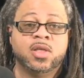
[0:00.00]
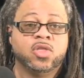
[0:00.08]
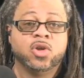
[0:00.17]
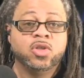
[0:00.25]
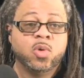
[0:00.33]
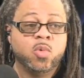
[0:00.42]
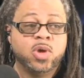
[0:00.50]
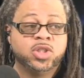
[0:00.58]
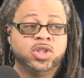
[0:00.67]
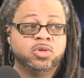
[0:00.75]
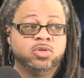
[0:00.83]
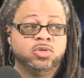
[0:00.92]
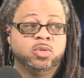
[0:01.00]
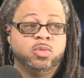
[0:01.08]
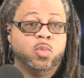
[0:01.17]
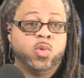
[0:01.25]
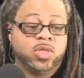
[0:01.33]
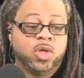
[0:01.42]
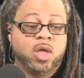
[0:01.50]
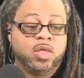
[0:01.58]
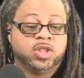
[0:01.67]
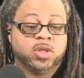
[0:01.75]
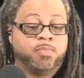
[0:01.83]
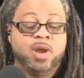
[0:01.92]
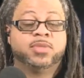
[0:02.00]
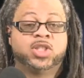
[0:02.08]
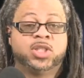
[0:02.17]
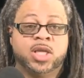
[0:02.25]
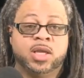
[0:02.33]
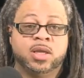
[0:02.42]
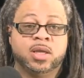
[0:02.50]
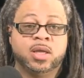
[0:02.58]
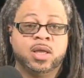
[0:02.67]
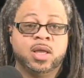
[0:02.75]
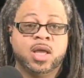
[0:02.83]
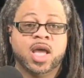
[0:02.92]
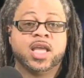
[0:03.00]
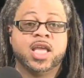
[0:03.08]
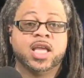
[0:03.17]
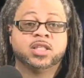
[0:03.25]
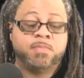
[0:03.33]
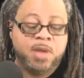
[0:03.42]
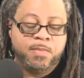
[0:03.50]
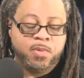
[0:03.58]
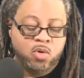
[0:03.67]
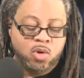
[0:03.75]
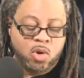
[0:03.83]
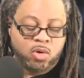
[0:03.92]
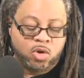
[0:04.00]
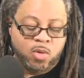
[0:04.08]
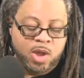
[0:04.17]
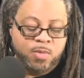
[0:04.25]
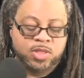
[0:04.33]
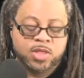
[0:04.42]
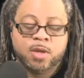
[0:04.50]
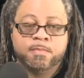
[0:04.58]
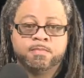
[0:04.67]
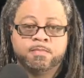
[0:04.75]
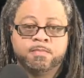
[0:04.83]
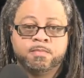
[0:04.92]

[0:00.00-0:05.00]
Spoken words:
They're the ones who's with all the supremacy against the people who don't agree with them.